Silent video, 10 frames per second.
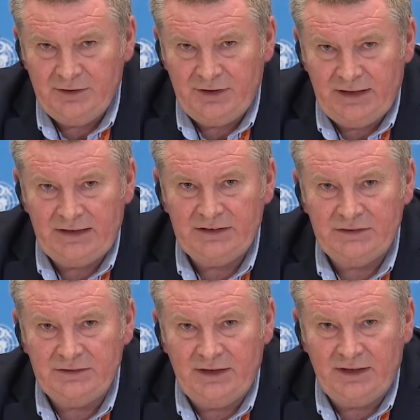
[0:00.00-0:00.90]

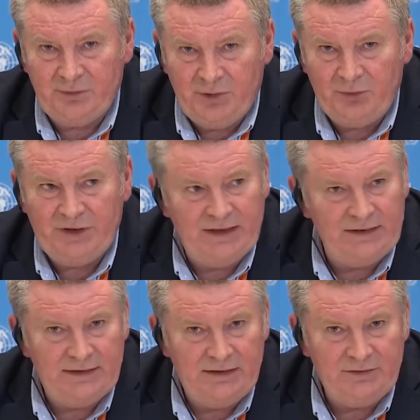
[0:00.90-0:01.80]
action at the public
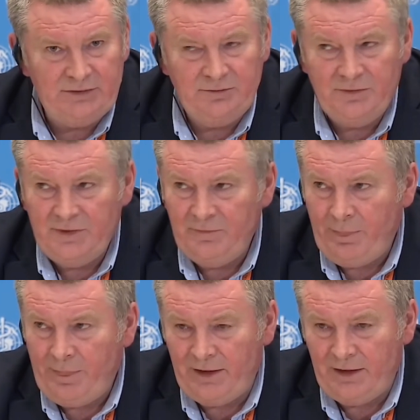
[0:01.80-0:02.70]
health level
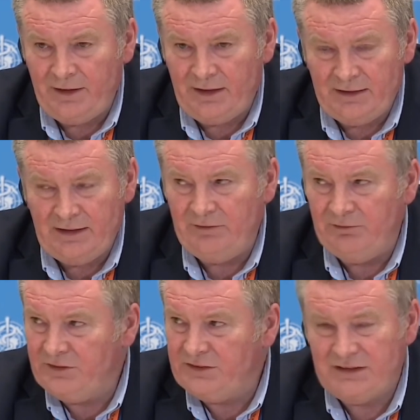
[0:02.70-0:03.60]
uh, and at the
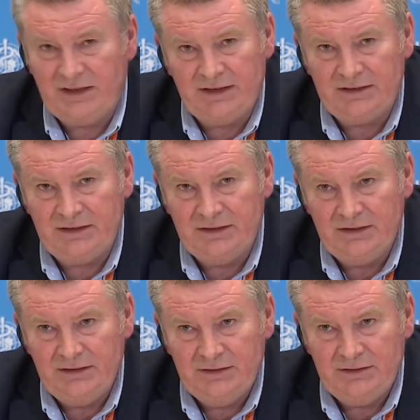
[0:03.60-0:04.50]
level of society
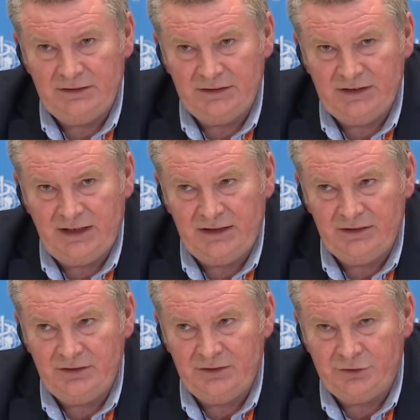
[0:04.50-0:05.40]
to
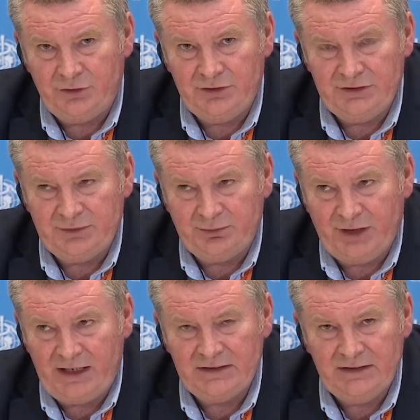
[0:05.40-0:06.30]
contain, control,
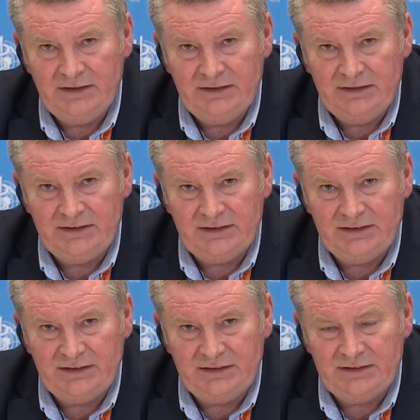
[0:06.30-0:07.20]
suppress this
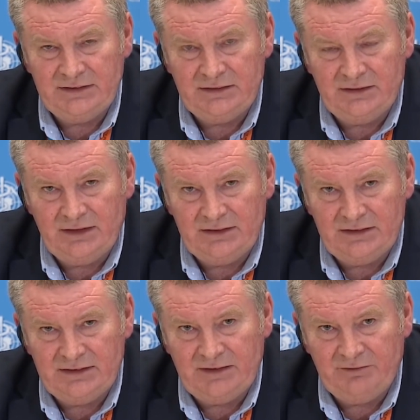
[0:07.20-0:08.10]
disease and
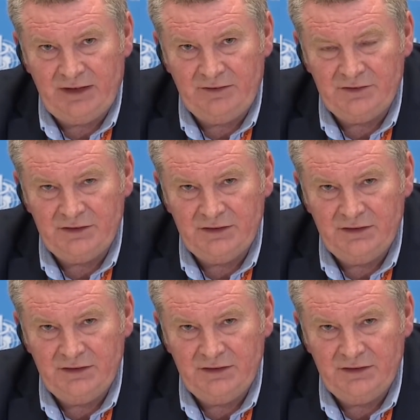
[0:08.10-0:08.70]
to save lives.